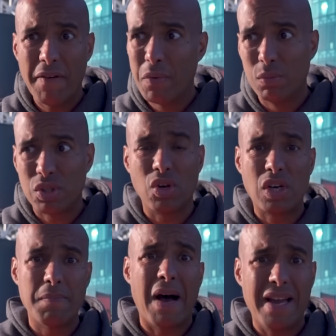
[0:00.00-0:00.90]
Everyone was
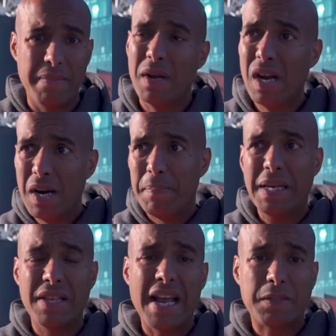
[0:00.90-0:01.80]
talking about him
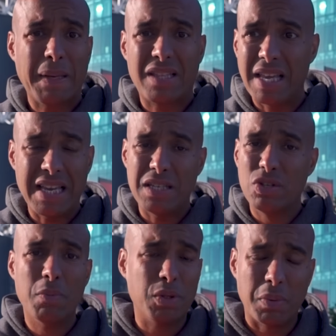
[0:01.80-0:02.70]
being the next big thing. His
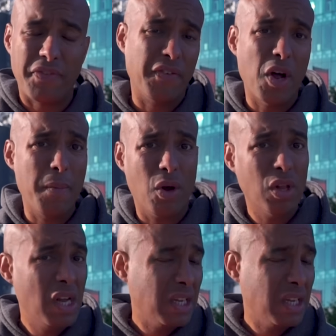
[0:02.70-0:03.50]
numbers were phenomenal.